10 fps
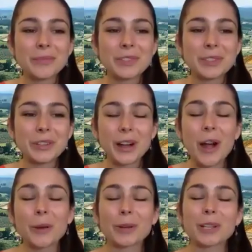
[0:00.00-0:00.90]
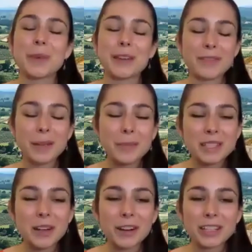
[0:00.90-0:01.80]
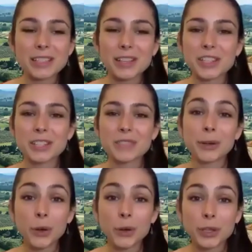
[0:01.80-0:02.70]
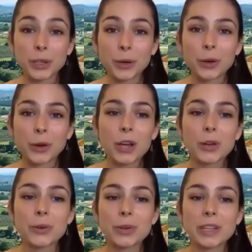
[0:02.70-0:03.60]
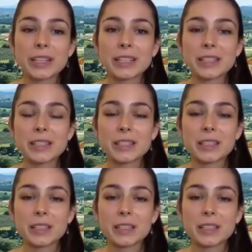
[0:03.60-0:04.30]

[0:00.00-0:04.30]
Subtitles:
So there are artworks by famous artists such as Verrocchio, who was